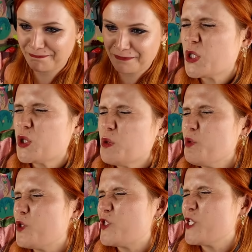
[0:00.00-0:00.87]
There's so
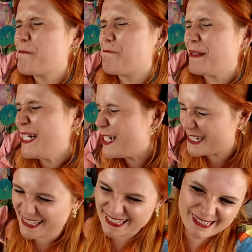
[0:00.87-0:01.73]
much
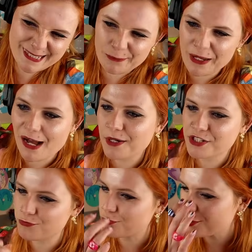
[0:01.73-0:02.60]
syncopation in this as well,
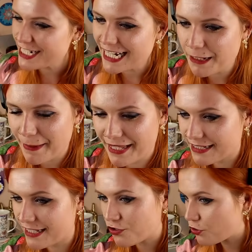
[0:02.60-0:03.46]
which really
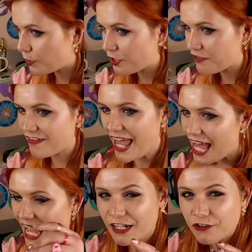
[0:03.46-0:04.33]
makes this groove
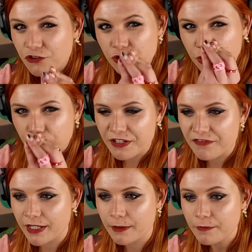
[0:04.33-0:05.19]
extra groovy.